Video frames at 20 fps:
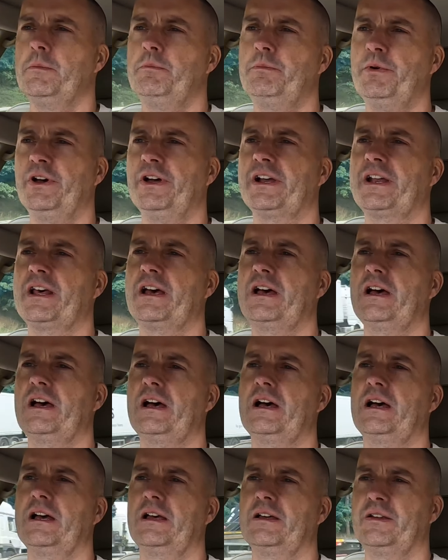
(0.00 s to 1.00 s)
But
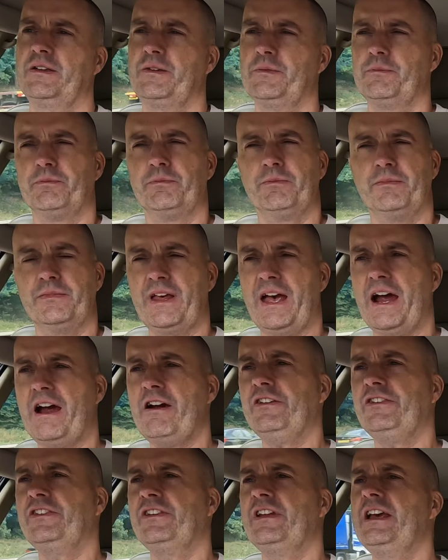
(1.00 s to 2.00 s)
the
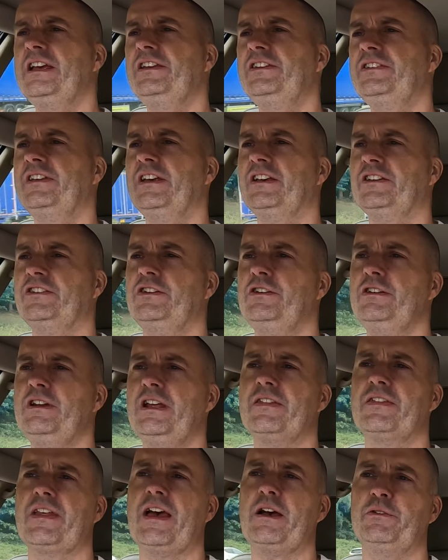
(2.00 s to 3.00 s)
Harrison A6
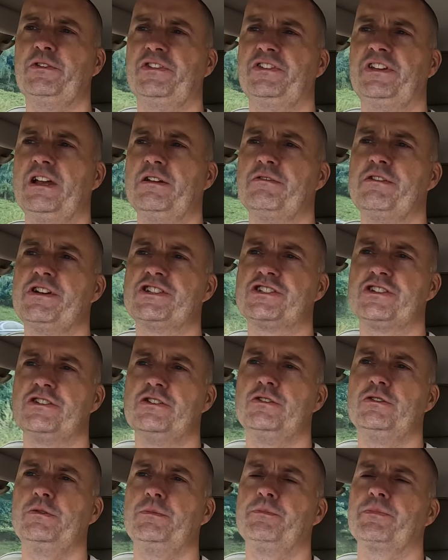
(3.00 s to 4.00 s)
unit, that was still
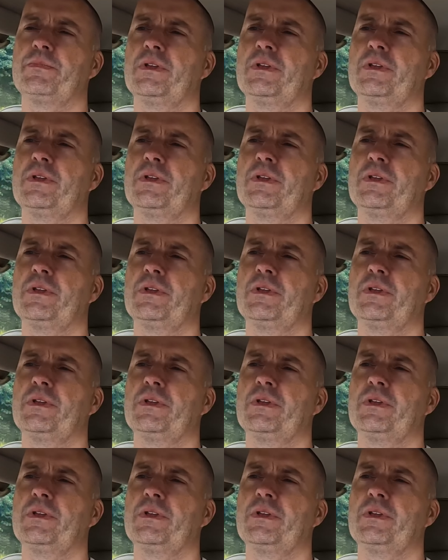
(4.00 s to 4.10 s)
original.